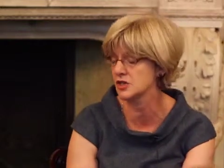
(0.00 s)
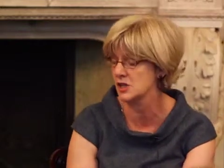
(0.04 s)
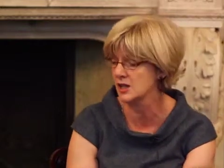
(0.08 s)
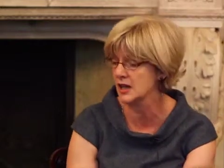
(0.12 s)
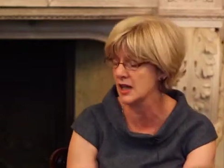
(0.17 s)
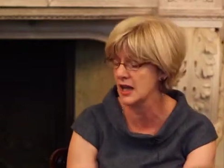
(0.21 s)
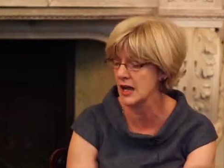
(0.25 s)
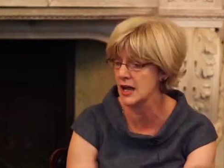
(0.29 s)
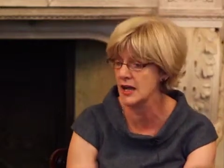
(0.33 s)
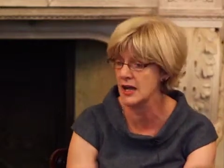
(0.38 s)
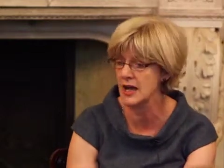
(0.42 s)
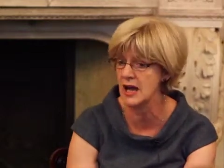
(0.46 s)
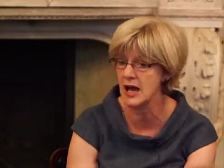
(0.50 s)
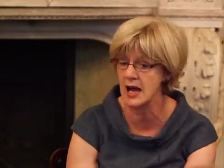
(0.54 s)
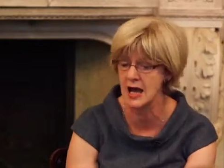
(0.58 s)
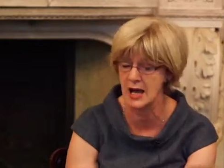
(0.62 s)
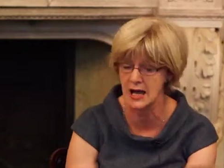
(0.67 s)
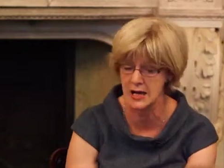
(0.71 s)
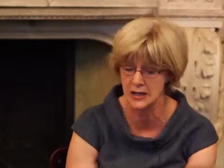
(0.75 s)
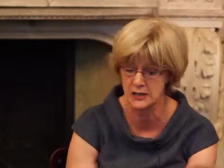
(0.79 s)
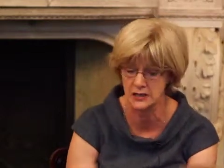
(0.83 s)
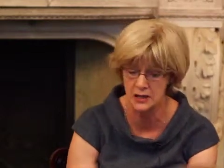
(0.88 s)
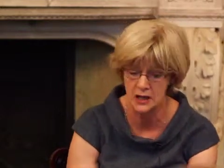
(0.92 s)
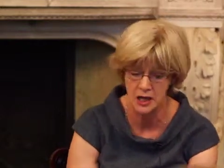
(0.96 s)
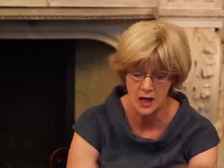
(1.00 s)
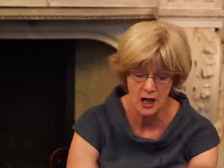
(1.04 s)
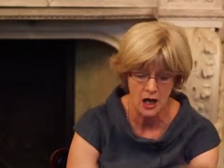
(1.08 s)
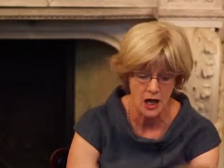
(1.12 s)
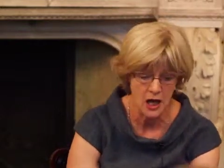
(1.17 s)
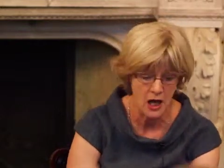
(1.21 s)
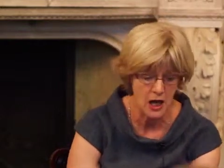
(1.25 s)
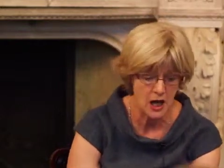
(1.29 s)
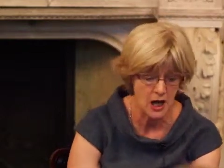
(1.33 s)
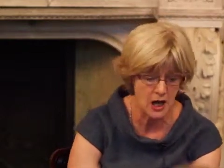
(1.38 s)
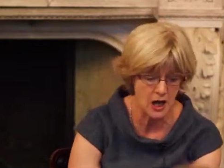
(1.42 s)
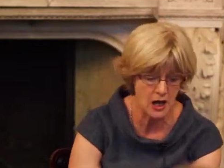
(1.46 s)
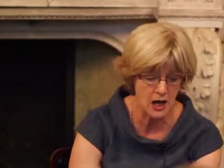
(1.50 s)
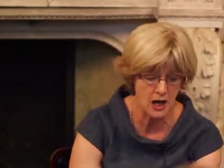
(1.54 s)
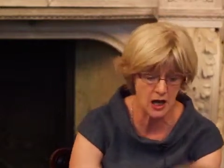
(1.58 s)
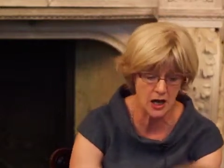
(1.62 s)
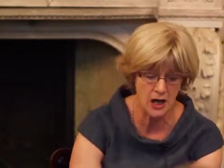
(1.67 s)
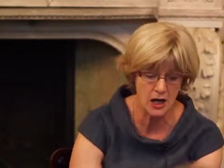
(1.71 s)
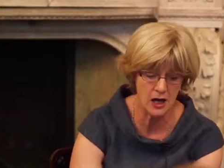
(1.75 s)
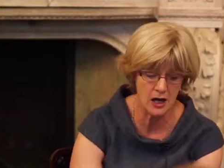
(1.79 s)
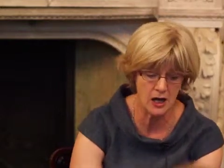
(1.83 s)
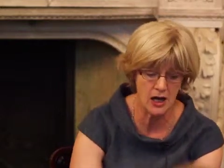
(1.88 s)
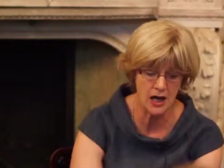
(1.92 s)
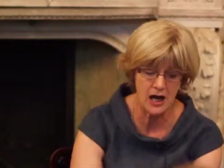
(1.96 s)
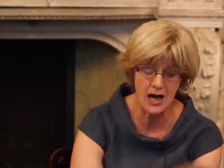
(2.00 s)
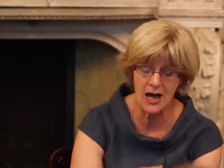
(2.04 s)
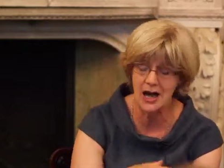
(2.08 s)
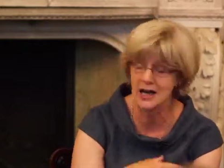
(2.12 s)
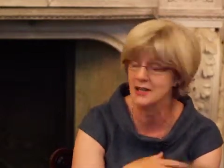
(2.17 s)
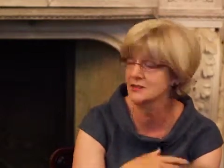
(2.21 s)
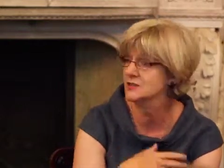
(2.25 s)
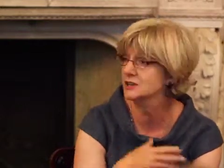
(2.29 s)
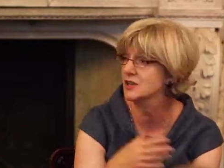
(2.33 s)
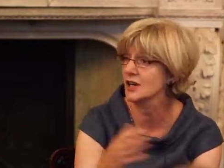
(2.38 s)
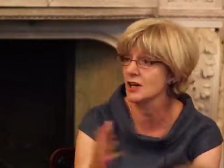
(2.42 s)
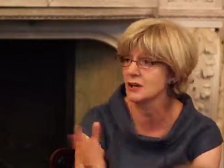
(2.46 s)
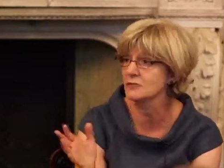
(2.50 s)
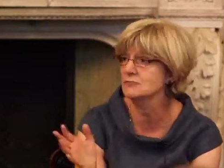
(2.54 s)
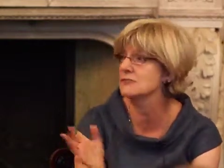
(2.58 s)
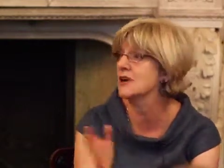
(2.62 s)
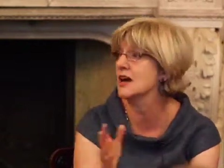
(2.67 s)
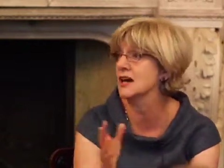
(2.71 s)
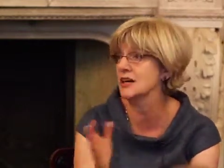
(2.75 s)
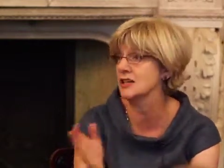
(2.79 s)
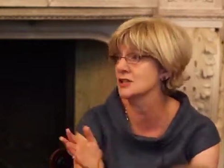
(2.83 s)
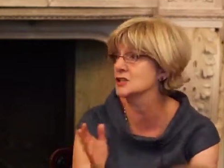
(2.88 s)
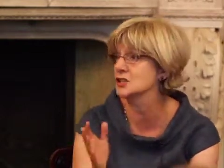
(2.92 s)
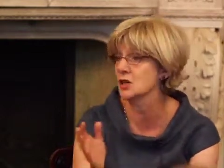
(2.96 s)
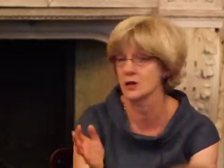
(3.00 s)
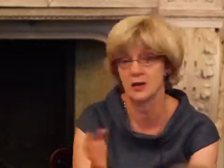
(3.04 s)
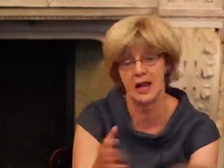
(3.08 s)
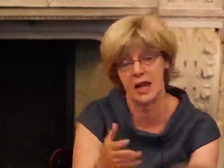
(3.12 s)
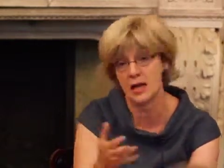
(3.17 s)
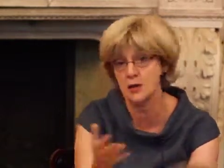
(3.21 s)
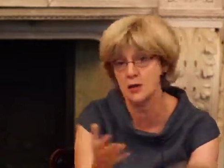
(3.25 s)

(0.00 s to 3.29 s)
GKN, and a range of